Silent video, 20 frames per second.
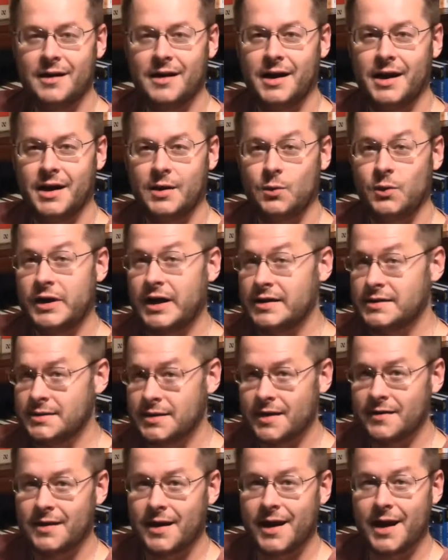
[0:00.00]
And when I
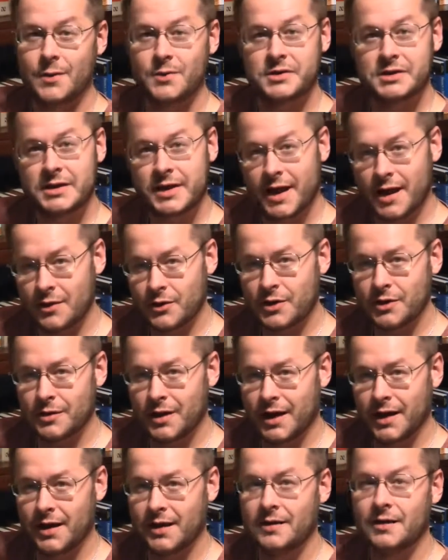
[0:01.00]
said that, I was
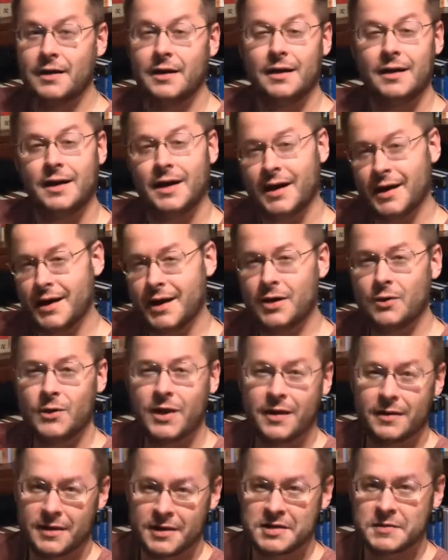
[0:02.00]
calculating, I get
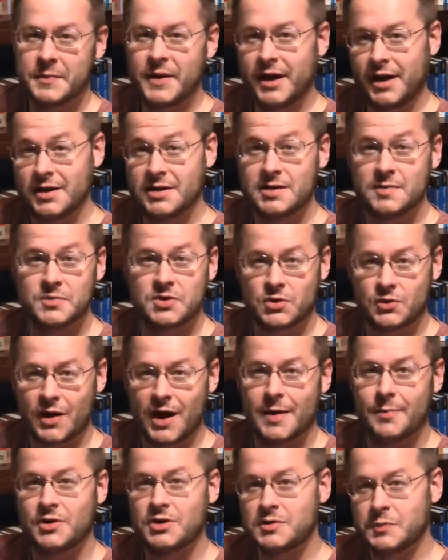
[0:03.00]
around this many
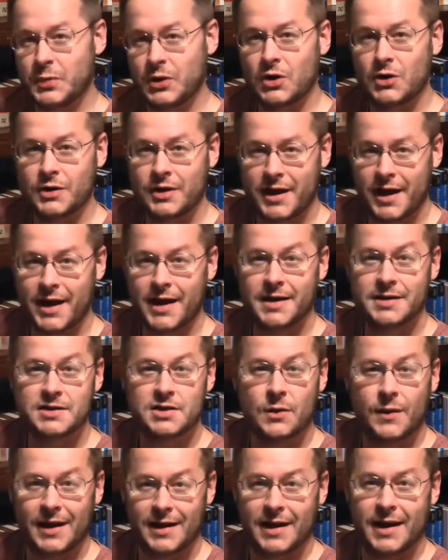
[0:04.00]
subscribers per day,
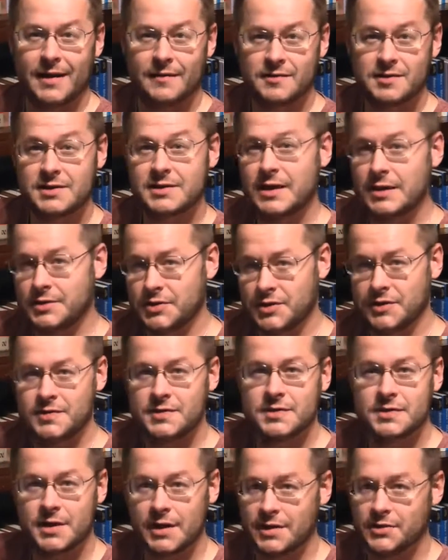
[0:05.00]
so I'll have such
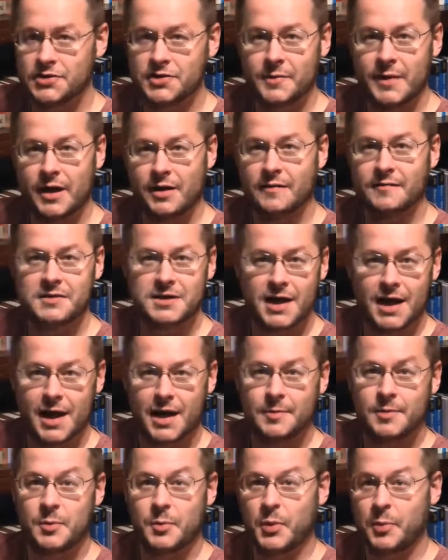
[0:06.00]
and such amount of
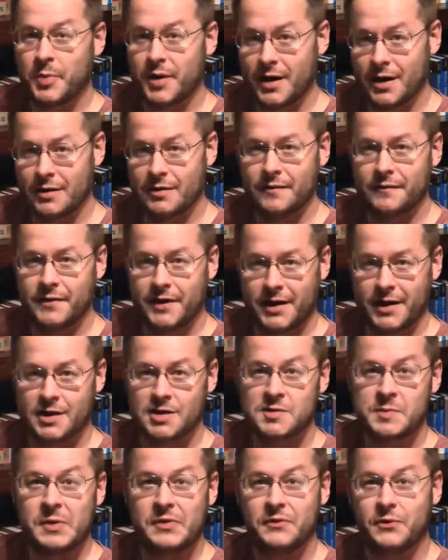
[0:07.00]
time to prepare the
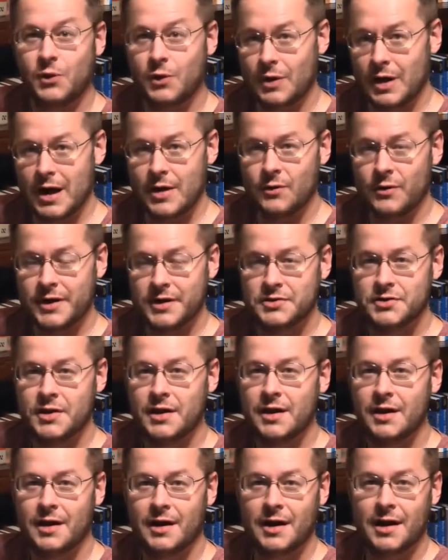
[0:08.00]
videos before I reach
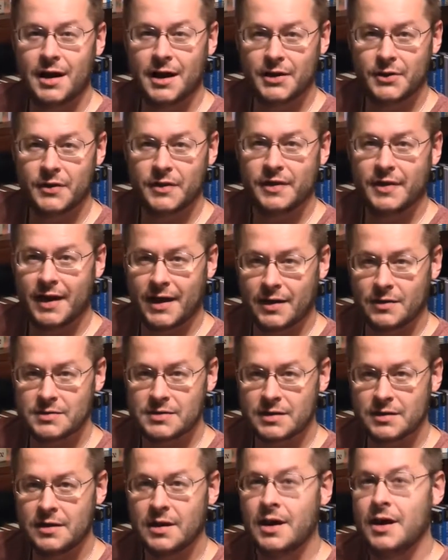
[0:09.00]

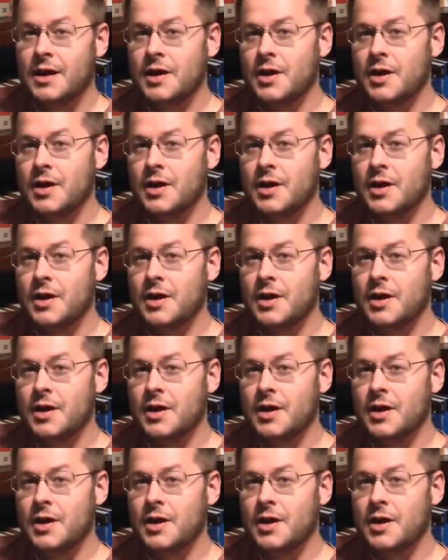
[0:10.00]
100,000.